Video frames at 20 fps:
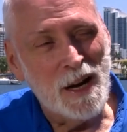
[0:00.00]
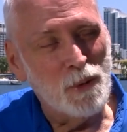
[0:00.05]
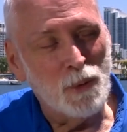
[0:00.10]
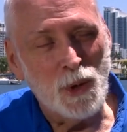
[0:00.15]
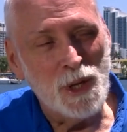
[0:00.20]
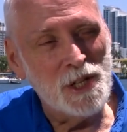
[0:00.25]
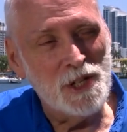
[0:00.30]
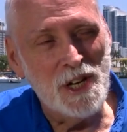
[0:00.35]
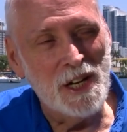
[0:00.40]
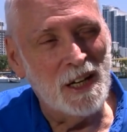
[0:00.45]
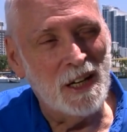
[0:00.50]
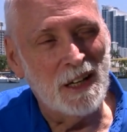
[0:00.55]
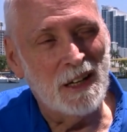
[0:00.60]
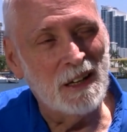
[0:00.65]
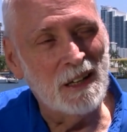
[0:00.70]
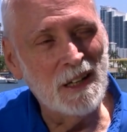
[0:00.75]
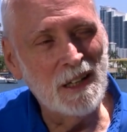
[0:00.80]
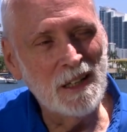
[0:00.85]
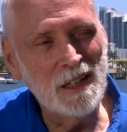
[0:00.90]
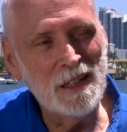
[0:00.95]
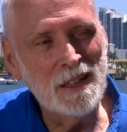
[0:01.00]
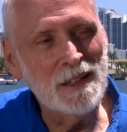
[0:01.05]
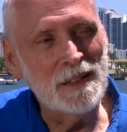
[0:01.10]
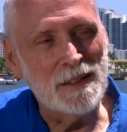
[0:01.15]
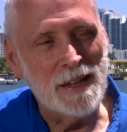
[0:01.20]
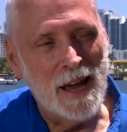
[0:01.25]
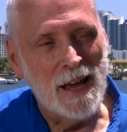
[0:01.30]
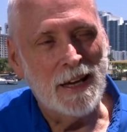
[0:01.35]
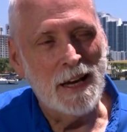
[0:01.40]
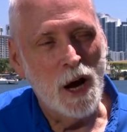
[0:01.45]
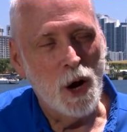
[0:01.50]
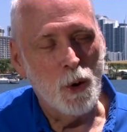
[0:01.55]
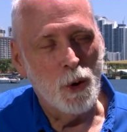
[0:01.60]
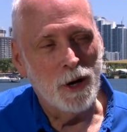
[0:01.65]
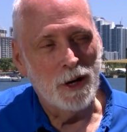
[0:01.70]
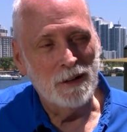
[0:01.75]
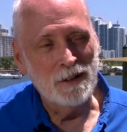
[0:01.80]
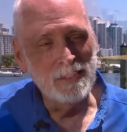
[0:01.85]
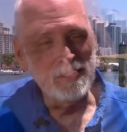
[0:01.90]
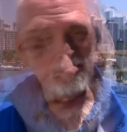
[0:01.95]
that we did at
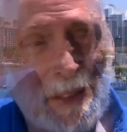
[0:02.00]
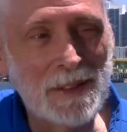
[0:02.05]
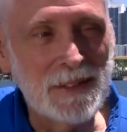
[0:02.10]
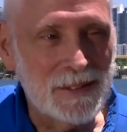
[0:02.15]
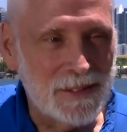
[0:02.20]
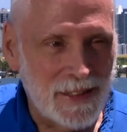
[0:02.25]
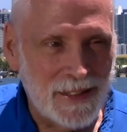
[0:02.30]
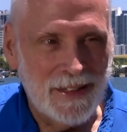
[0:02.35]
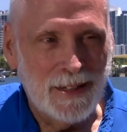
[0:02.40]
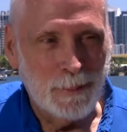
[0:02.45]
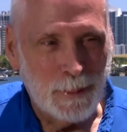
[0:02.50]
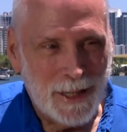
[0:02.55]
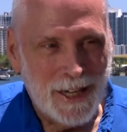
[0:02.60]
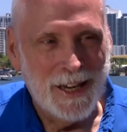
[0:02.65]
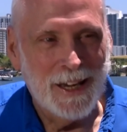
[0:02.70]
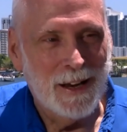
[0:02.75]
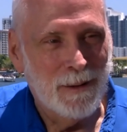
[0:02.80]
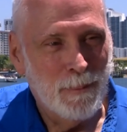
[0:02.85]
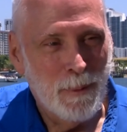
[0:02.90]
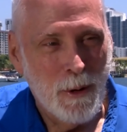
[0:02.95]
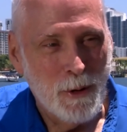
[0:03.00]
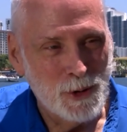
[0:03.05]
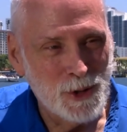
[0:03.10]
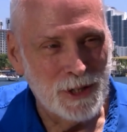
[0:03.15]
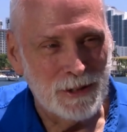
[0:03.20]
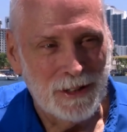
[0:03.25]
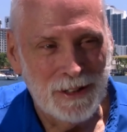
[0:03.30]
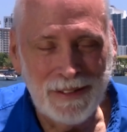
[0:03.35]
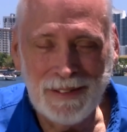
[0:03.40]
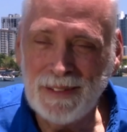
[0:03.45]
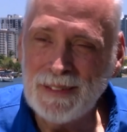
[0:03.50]
NOAA. I don't get emotional.